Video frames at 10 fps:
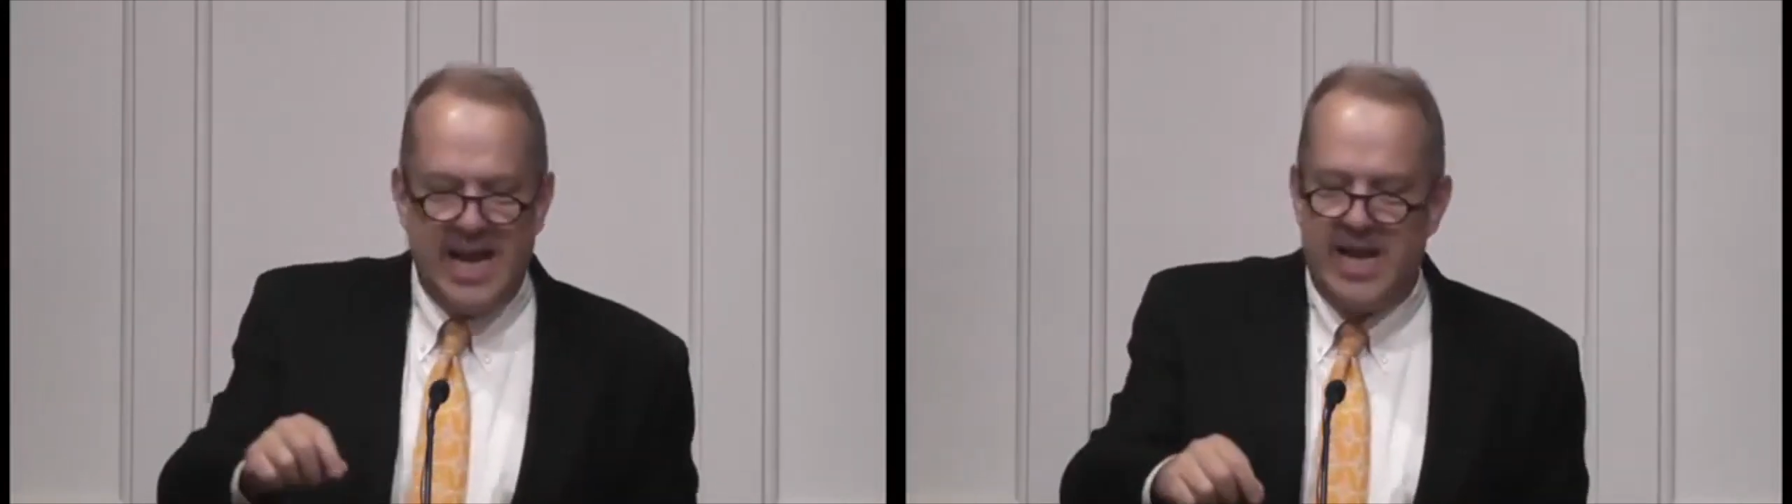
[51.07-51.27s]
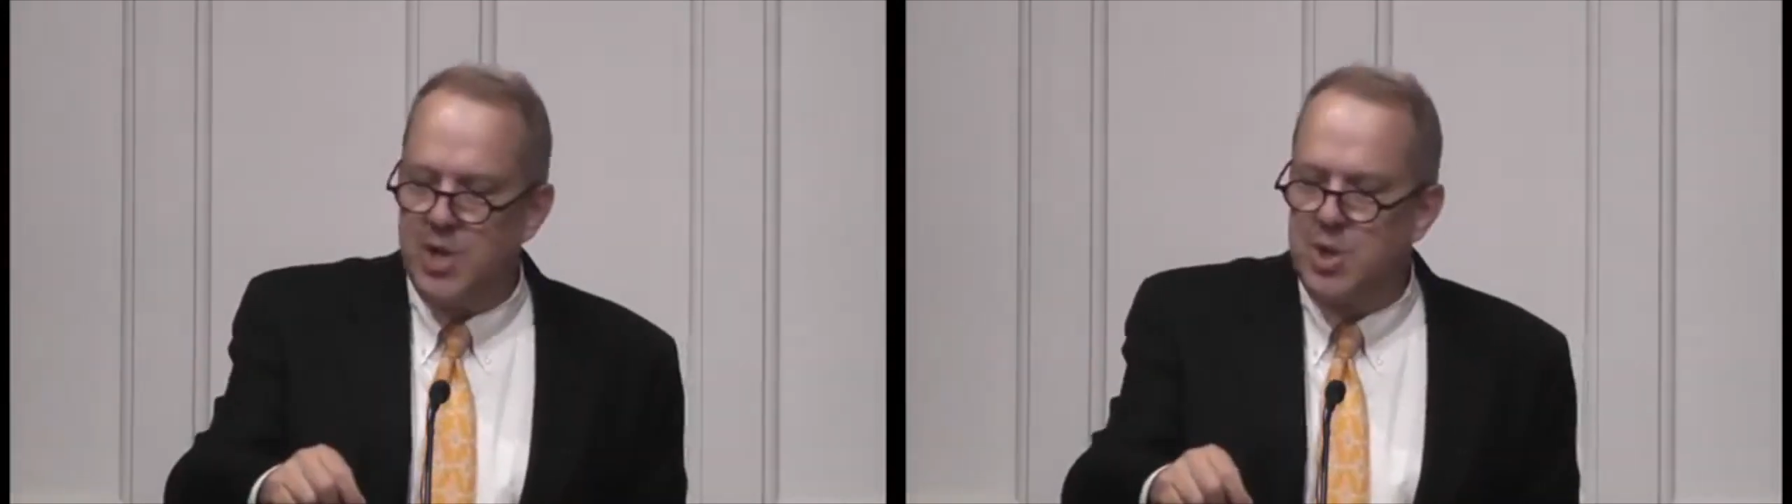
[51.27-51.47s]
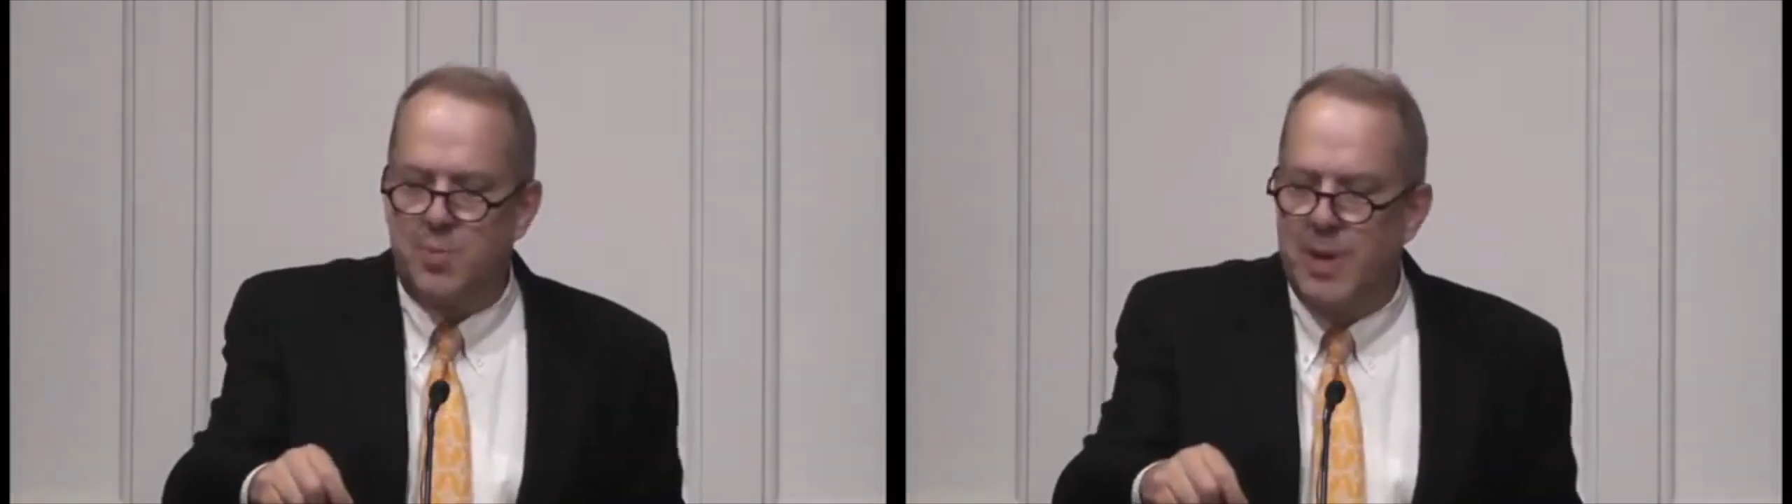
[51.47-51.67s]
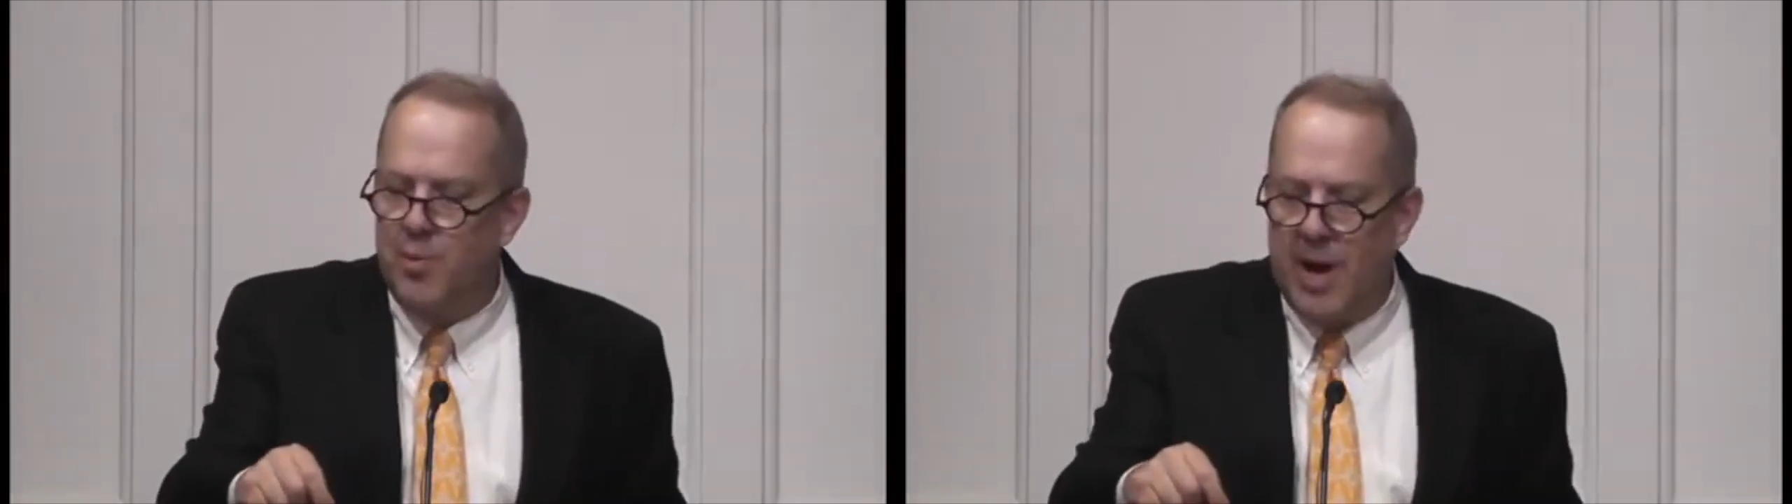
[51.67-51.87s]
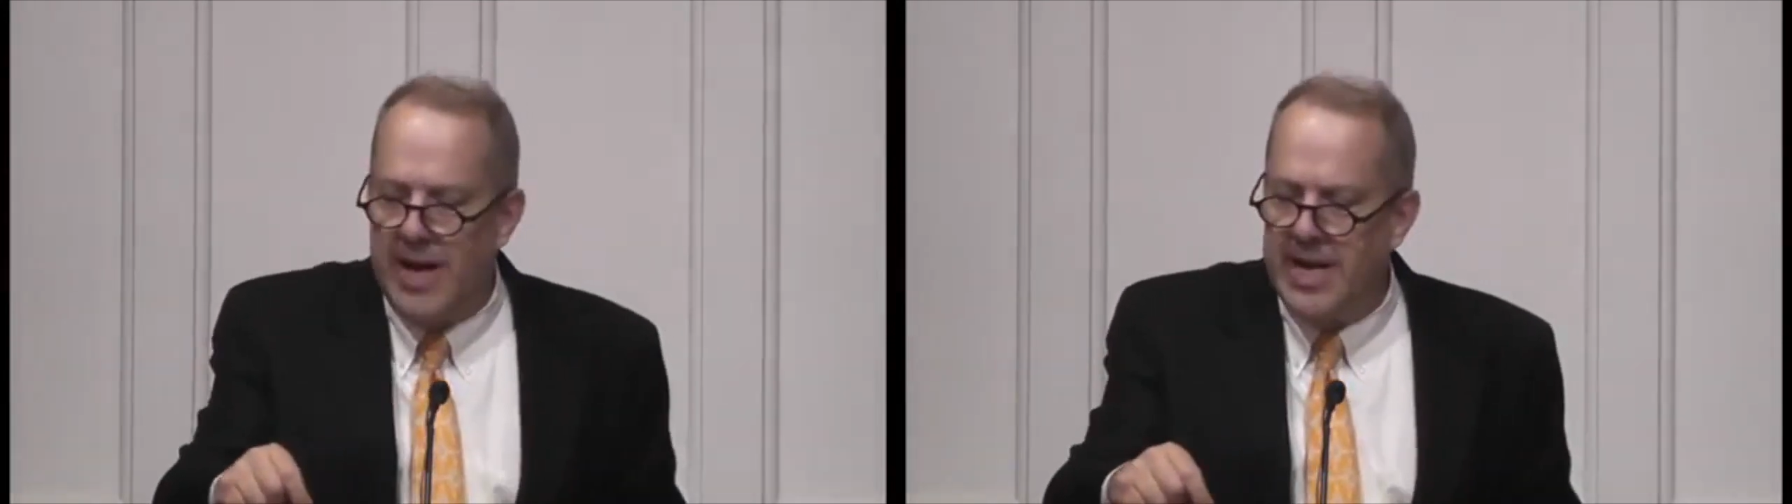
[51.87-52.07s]
And he'll just
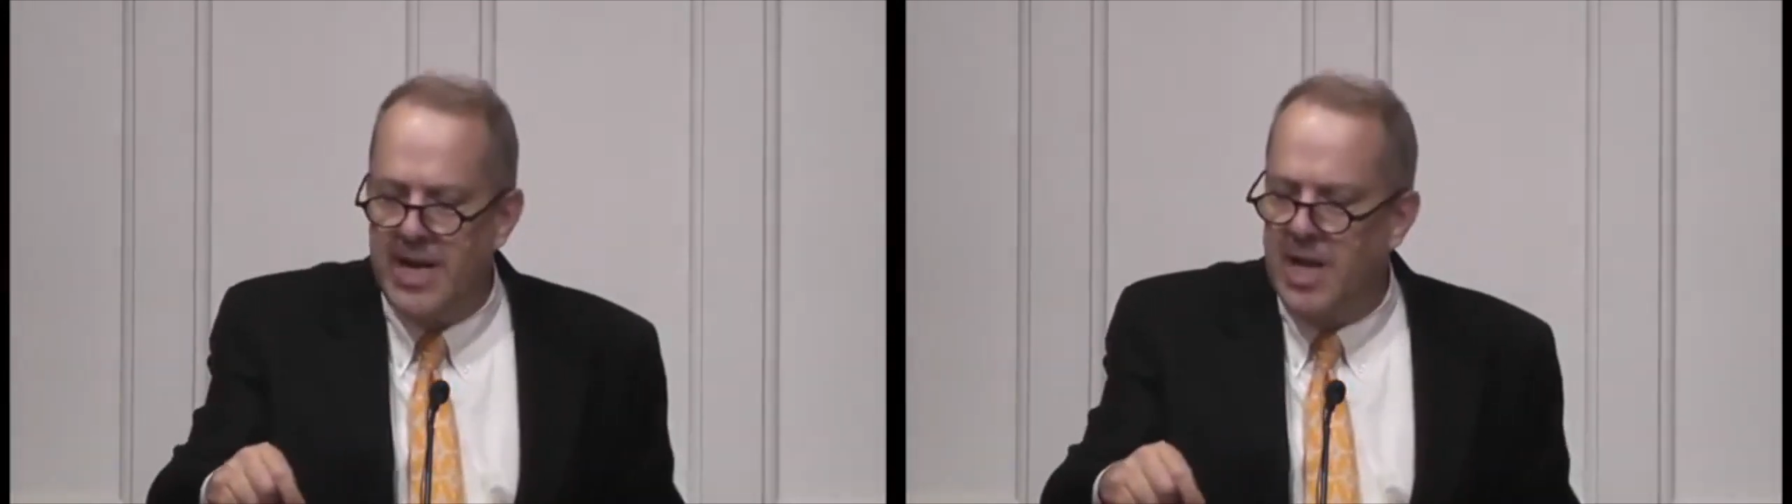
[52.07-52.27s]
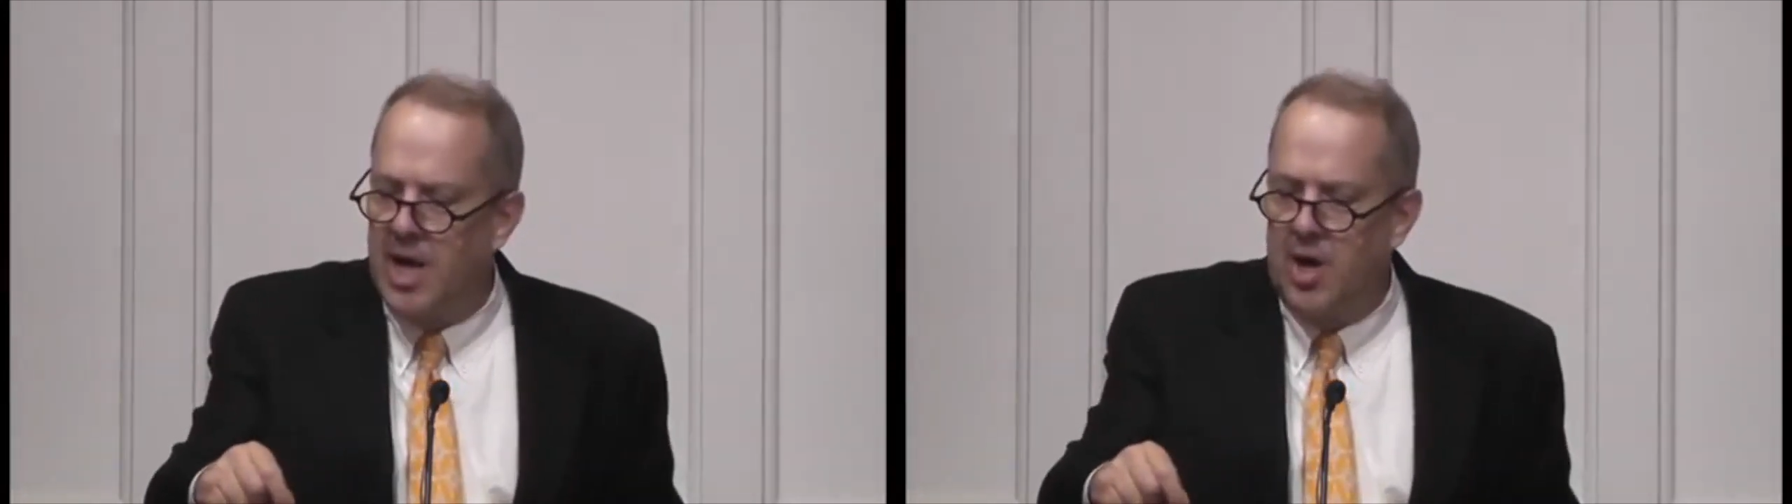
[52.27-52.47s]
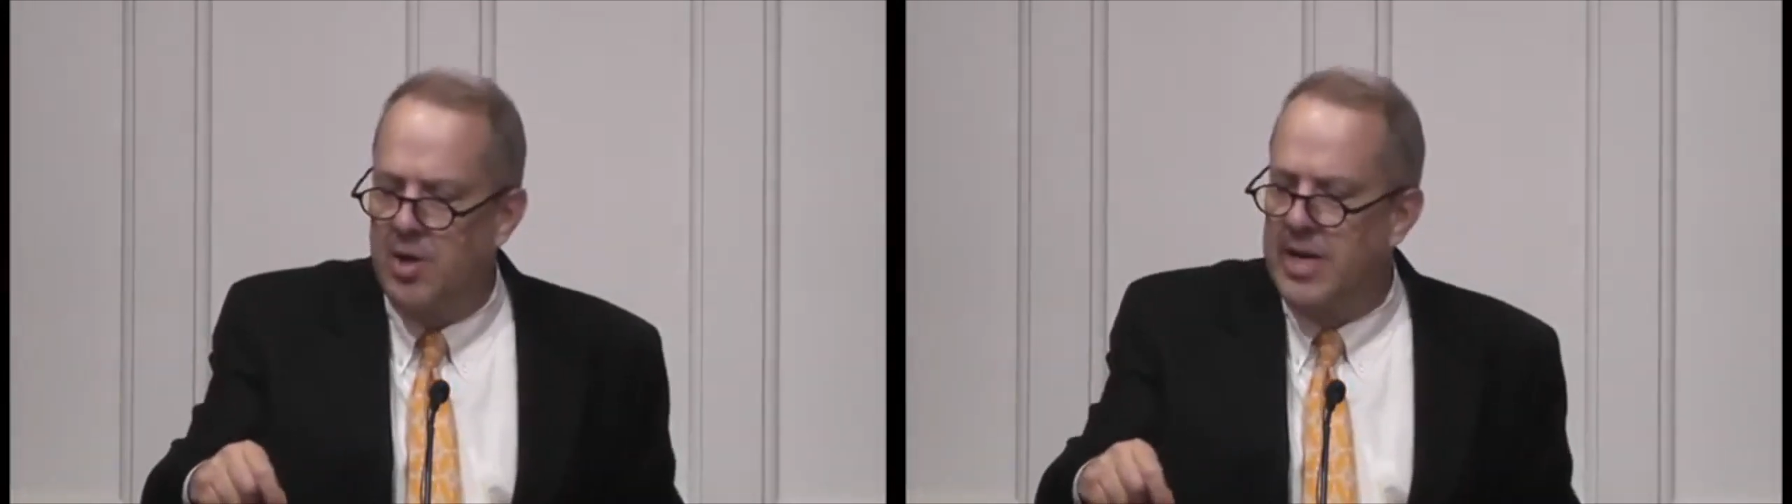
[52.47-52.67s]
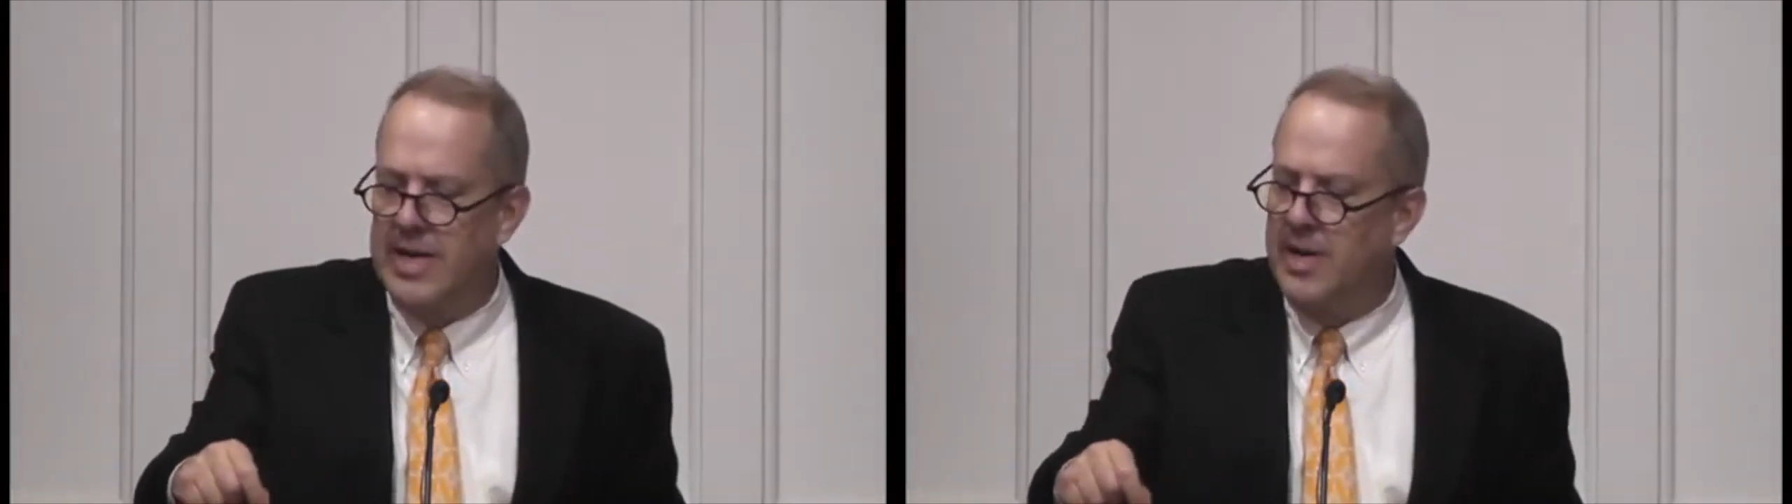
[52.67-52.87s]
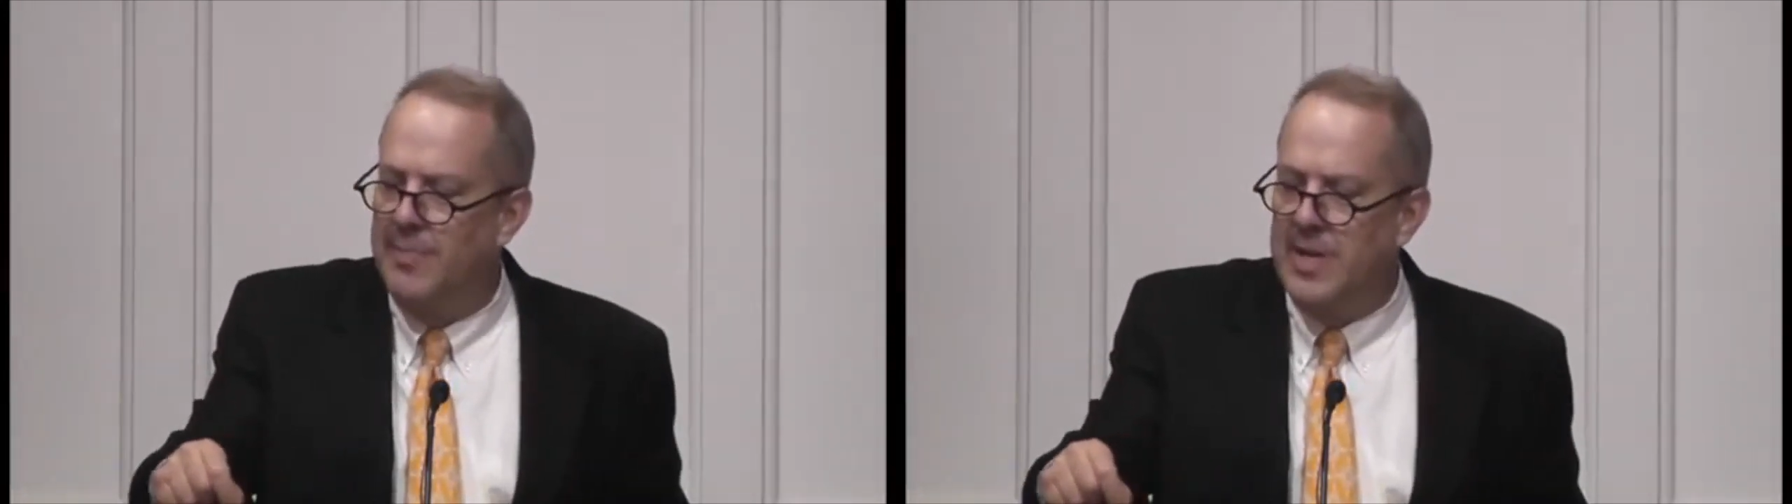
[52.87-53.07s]
be riding along and he'll